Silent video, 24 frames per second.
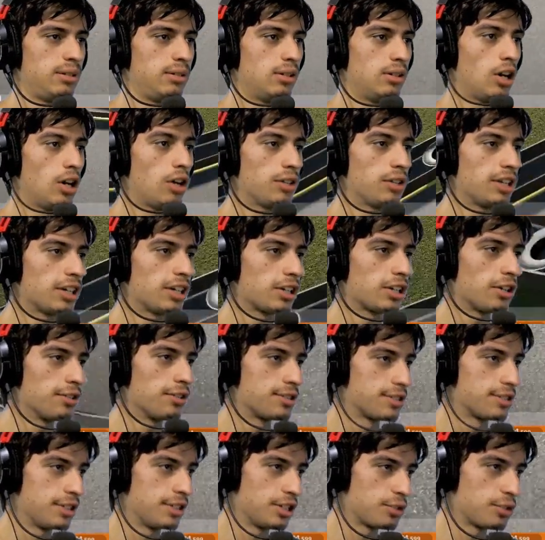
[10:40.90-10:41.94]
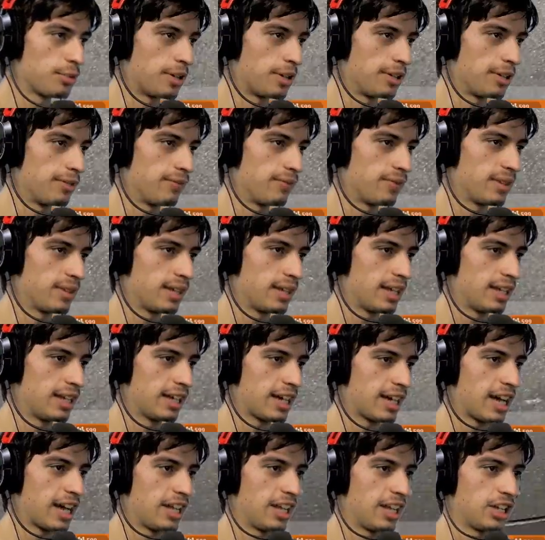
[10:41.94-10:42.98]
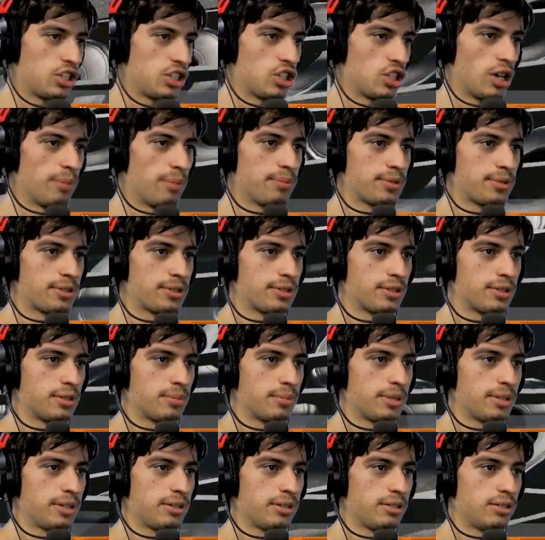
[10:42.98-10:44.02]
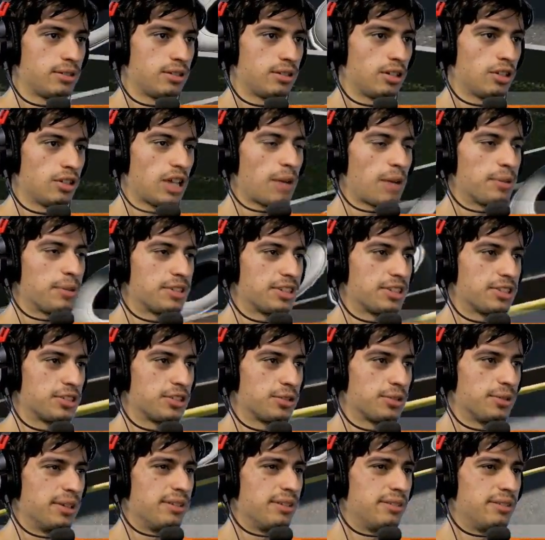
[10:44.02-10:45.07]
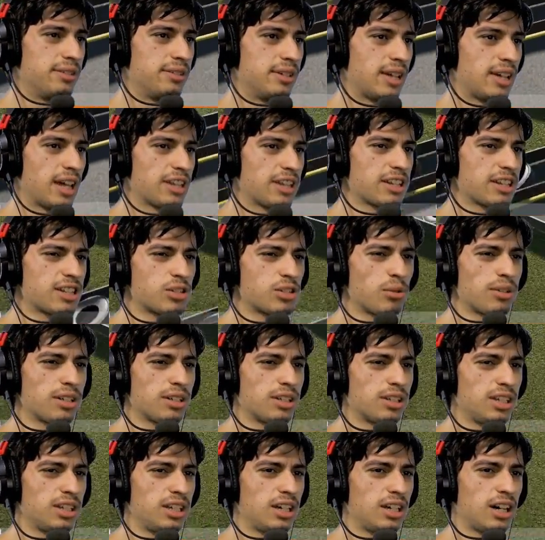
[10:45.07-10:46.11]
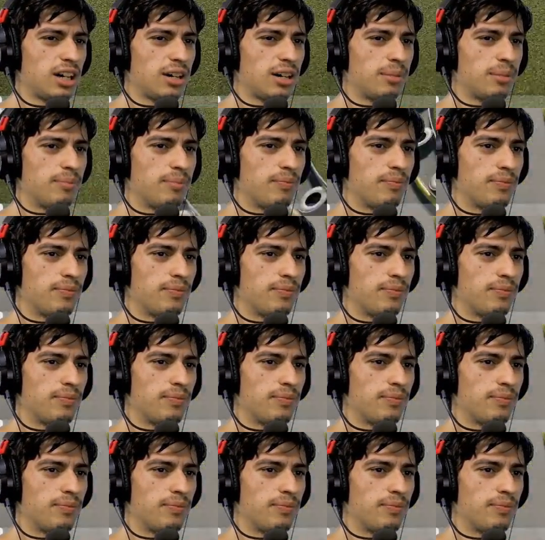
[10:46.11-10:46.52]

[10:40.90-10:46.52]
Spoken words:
Oh, there it goes. There's one, and then kind of like jumps a bit. Oh, that one didn't do it. I think it's only the I